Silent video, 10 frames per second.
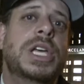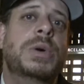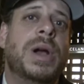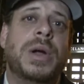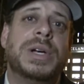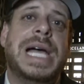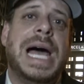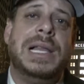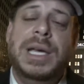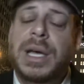You want to know
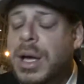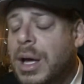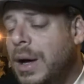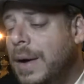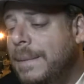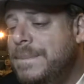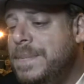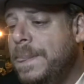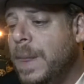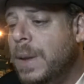exactly
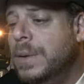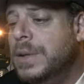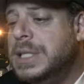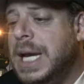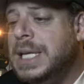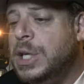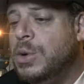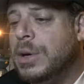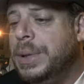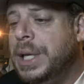the date that you
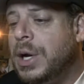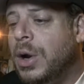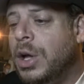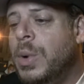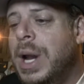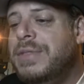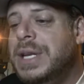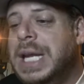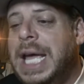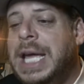completed it all. You want to have the
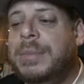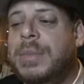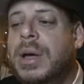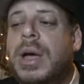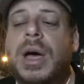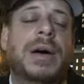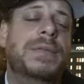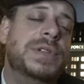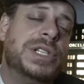name of the